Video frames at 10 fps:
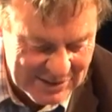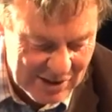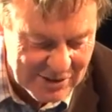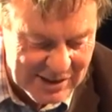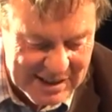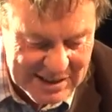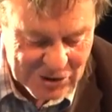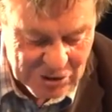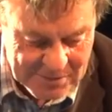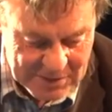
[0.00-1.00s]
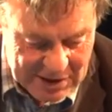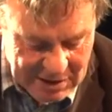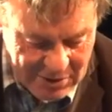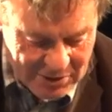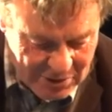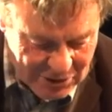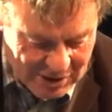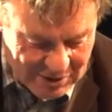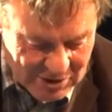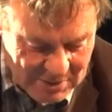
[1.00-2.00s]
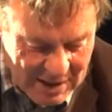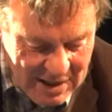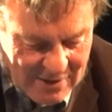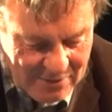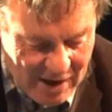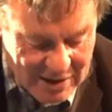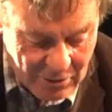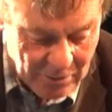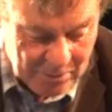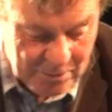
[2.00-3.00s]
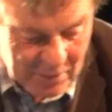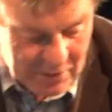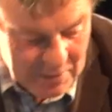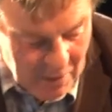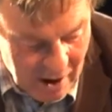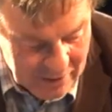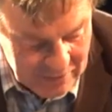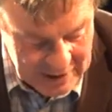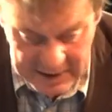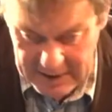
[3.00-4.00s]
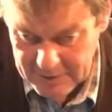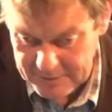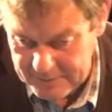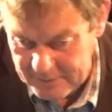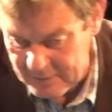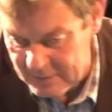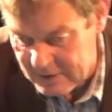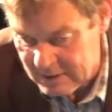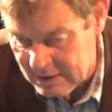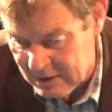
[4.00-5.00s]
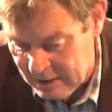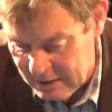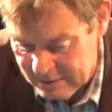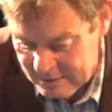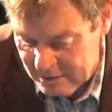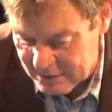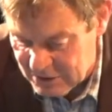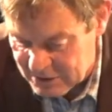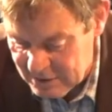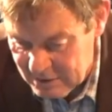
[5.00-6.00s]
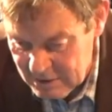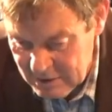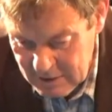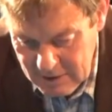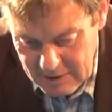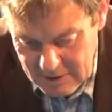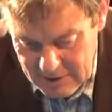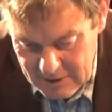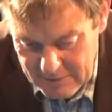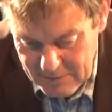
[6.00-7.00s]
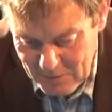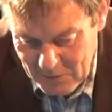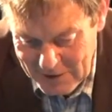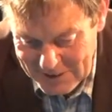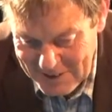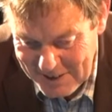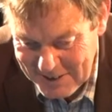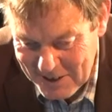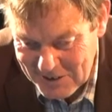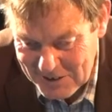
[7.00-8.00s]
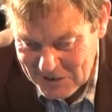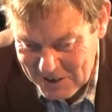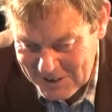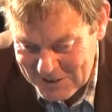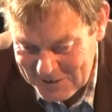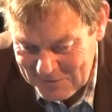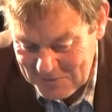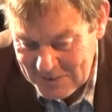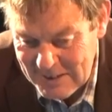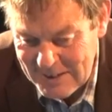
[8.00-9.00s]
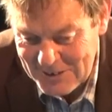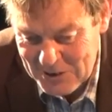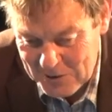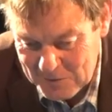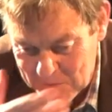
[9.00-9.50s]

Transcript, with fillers: So those are key issues for the Euro Eurozone. So our final remark, really, uh, just what they say, cut to the chase. So.